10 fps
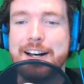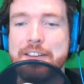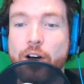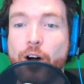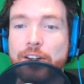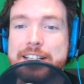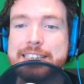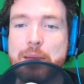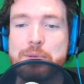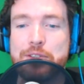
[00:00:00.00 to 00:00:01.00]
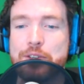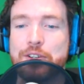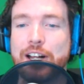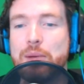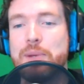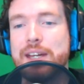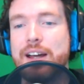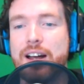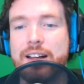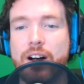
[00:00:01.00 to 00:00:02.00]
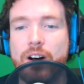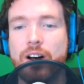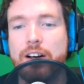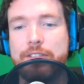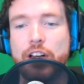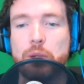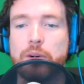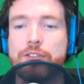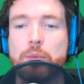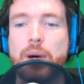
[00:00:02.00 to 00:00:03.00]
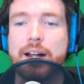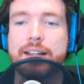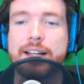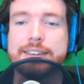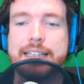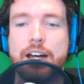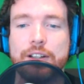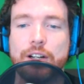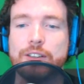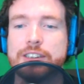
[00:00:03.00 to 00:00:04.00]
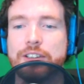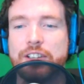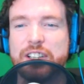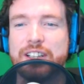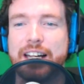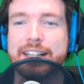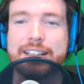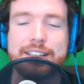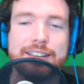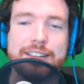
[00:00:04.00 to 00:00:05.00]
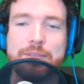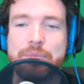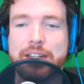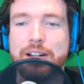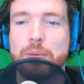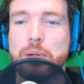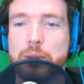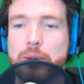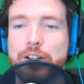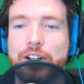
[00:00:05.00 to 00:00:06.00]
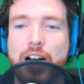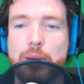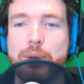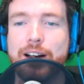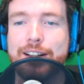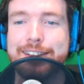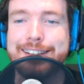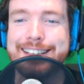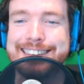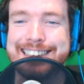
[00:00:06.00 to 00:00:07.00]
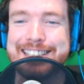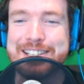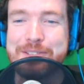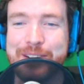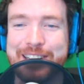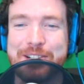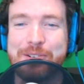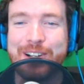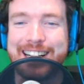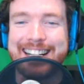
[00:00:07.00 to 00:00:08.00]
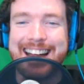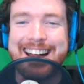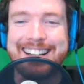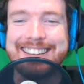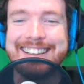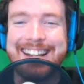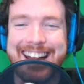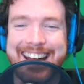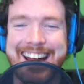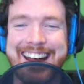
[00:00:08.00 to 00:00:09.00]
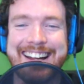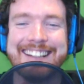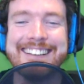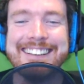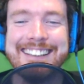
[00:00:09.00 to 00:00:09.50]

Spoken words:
All these episodes are going to be available for podcast download, so you could put them on your iPod and listen to them when you're working out. Yeah.